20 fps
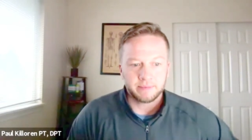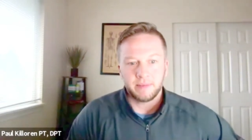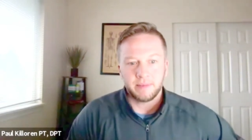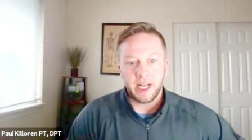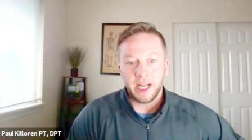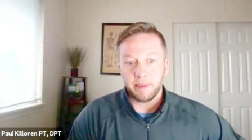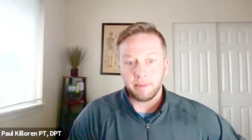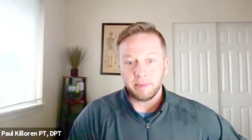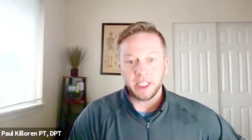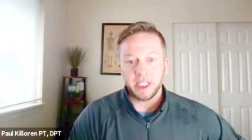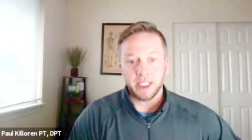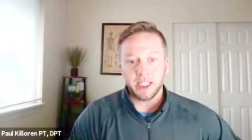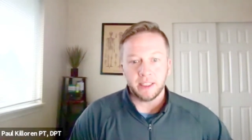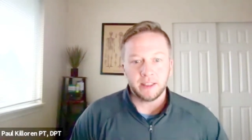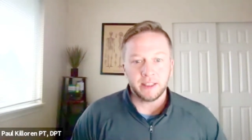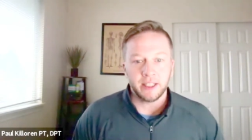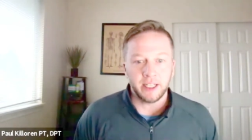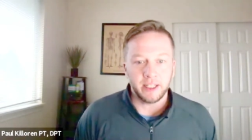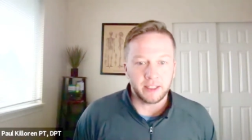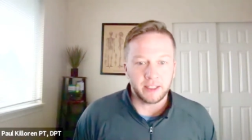MD,
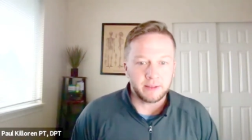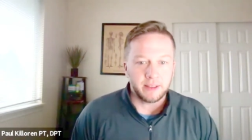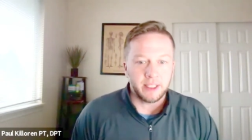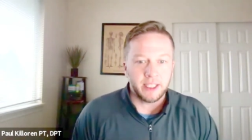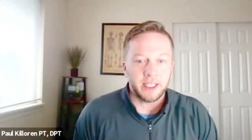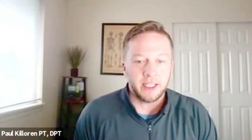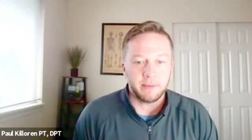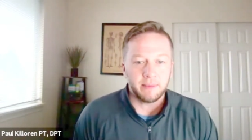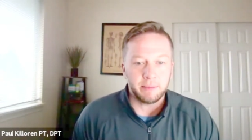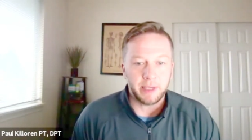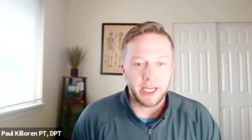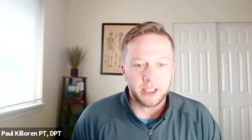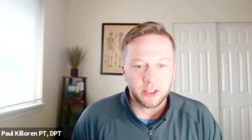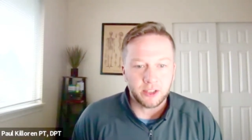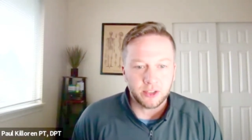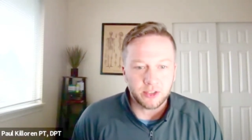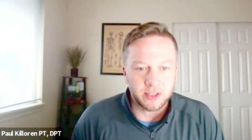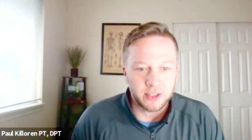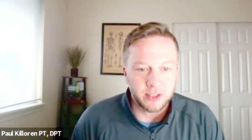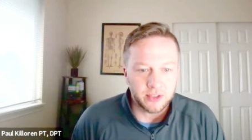like uh, medical
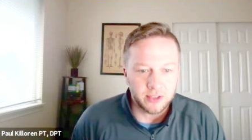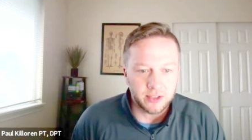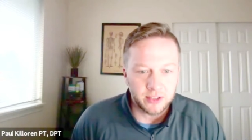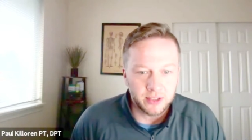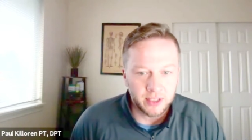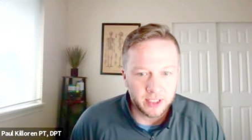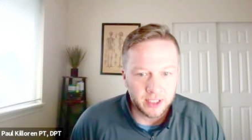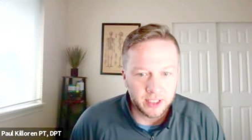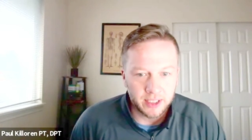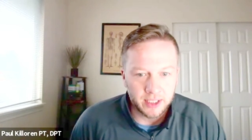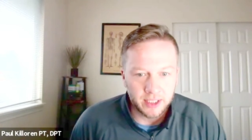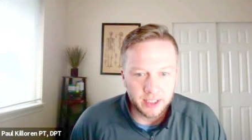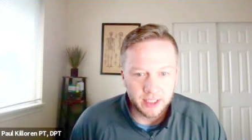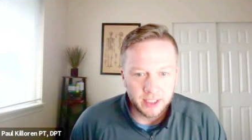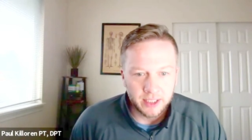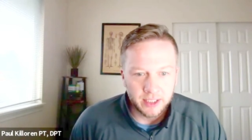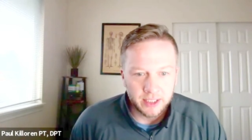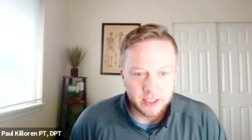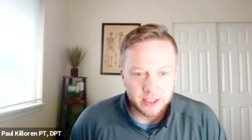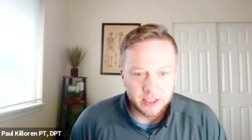school.
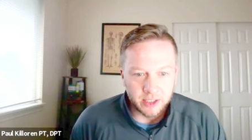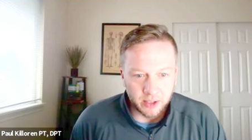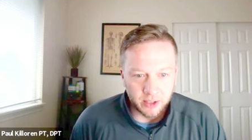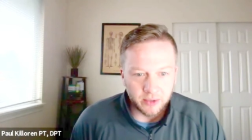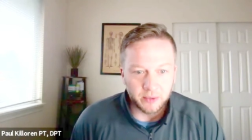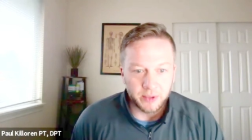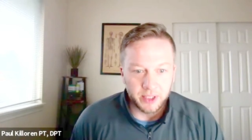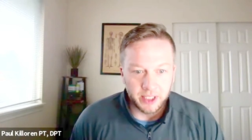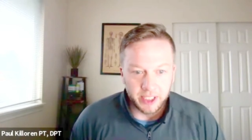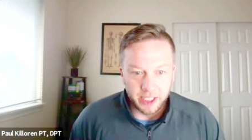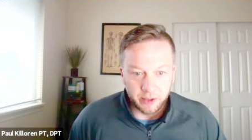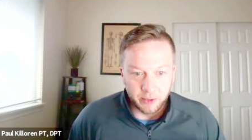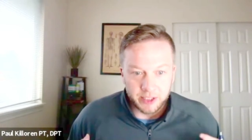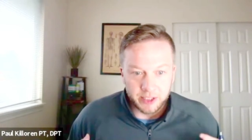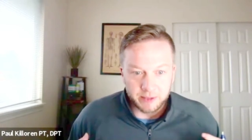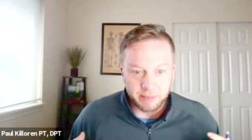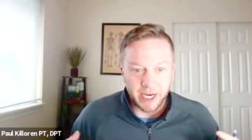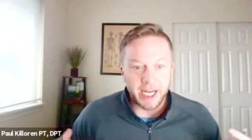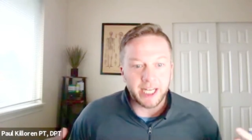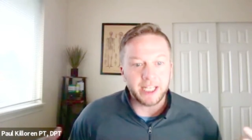So really, it was
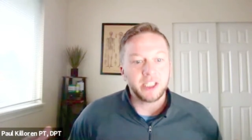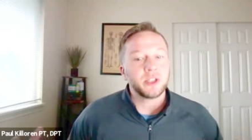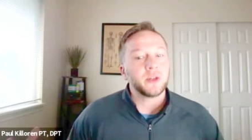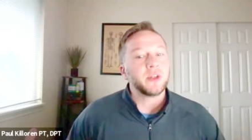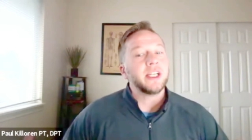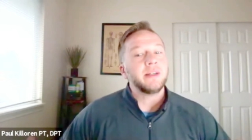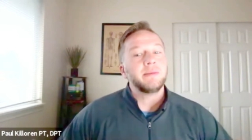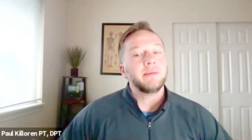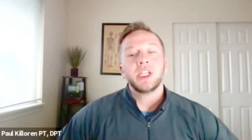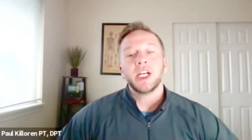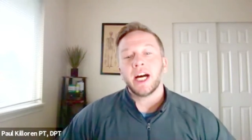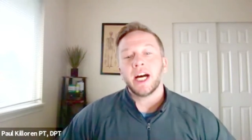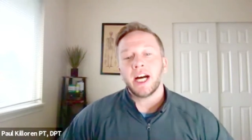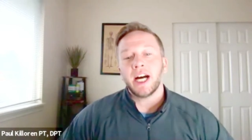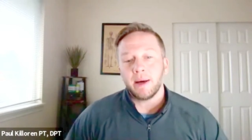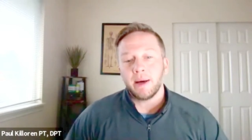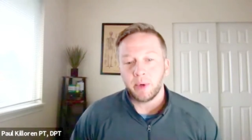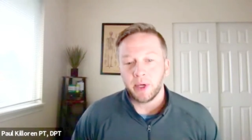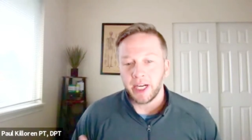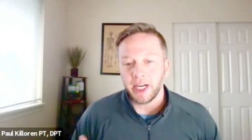my dream
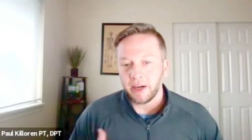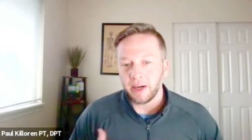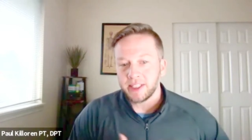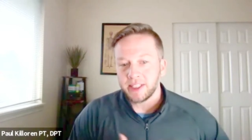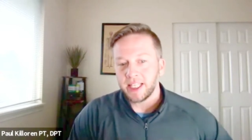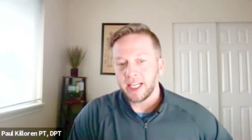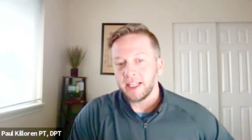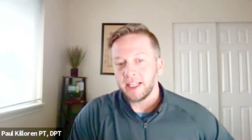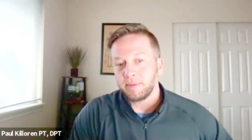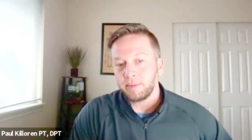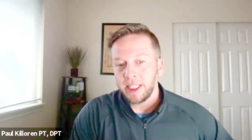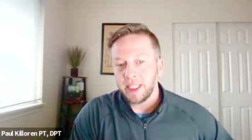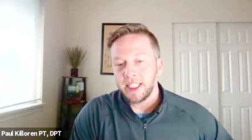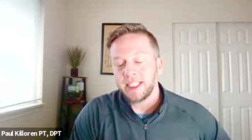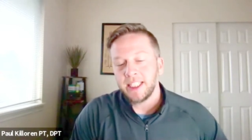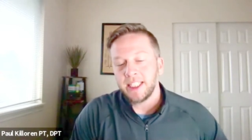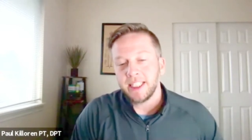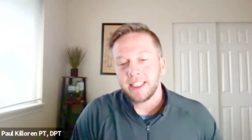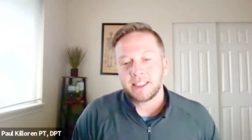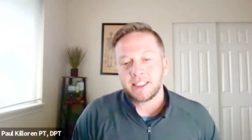job when I was that
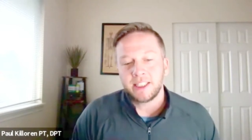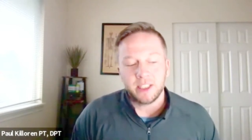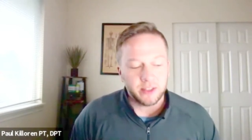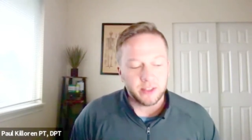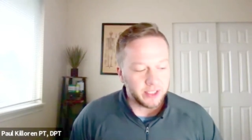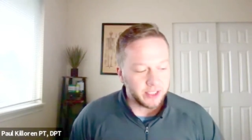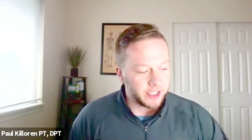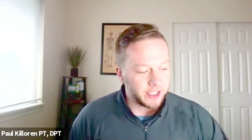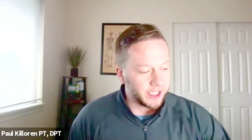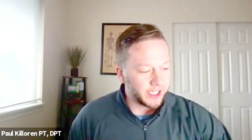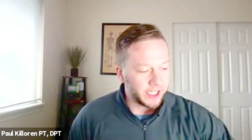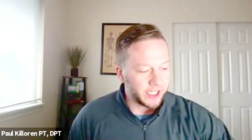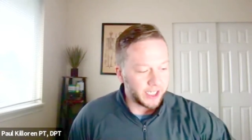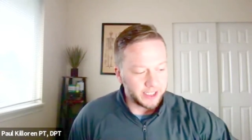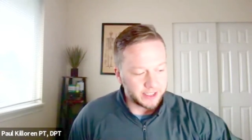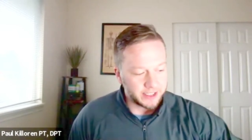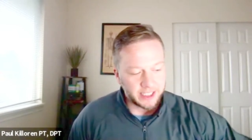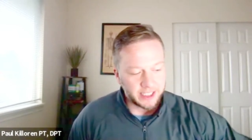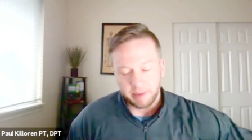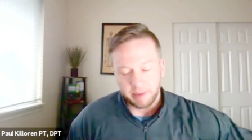PT student. Like I
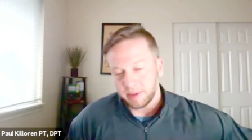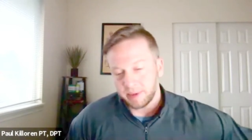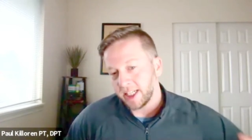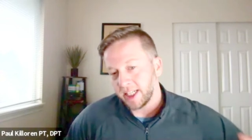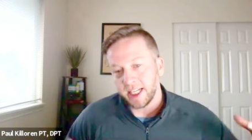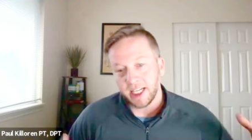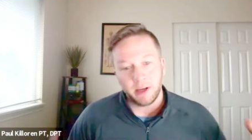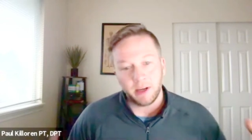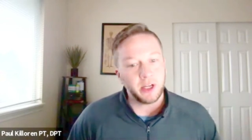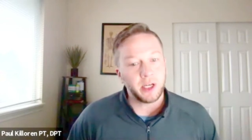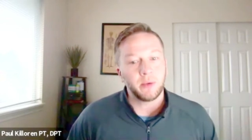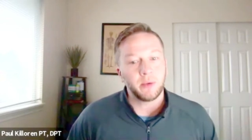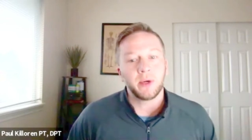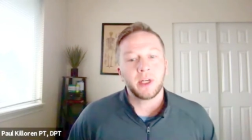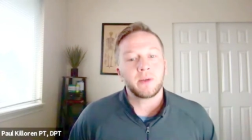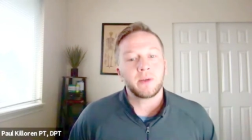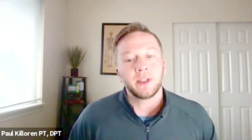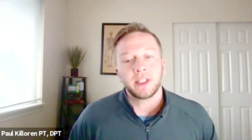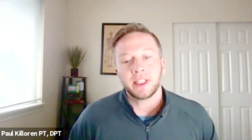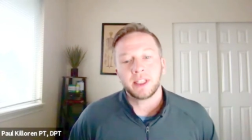just kept saying, I want to
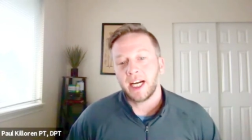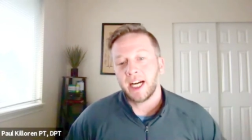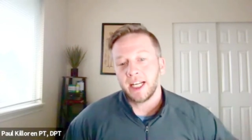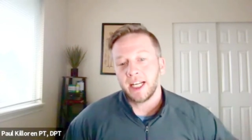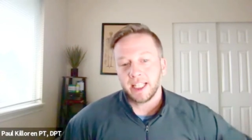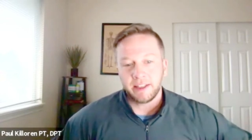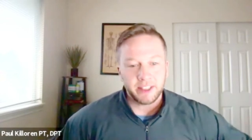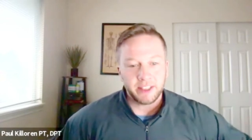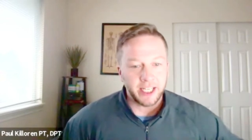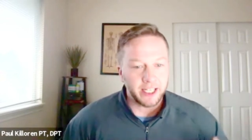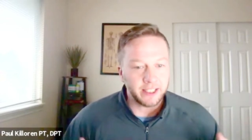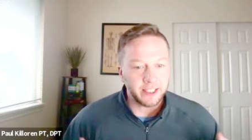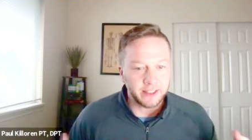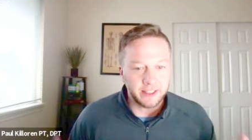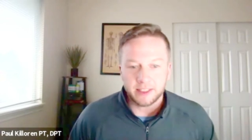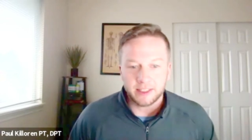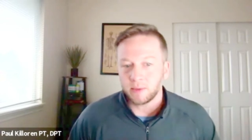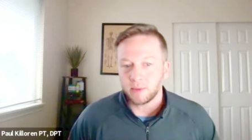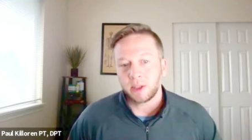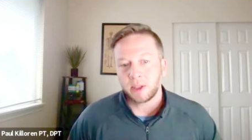work with the high level
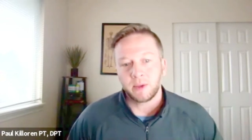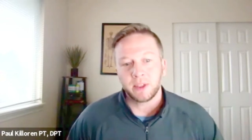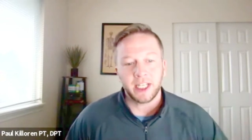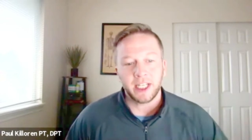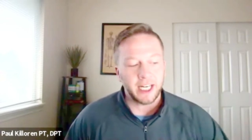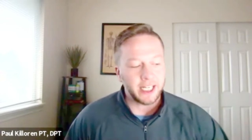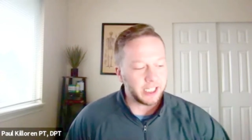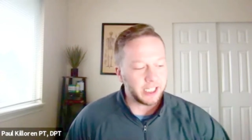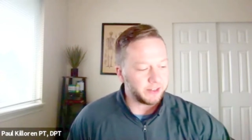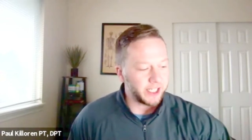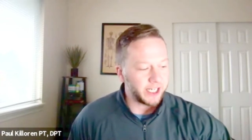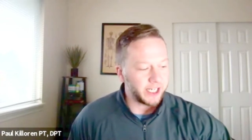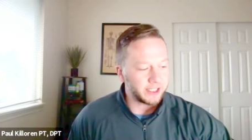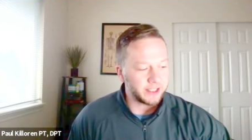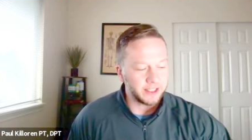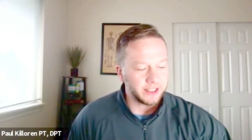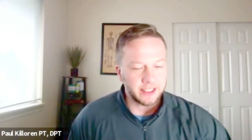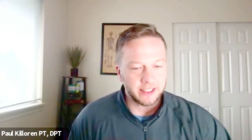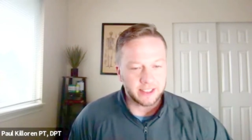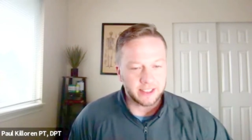athletes, work with the high level
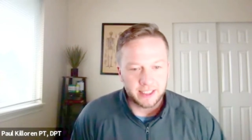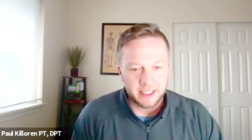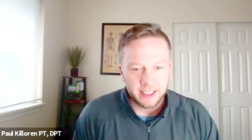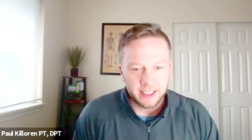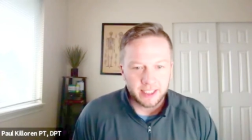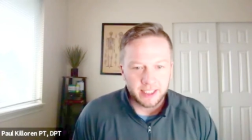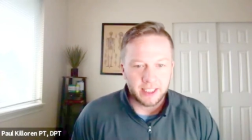athletes.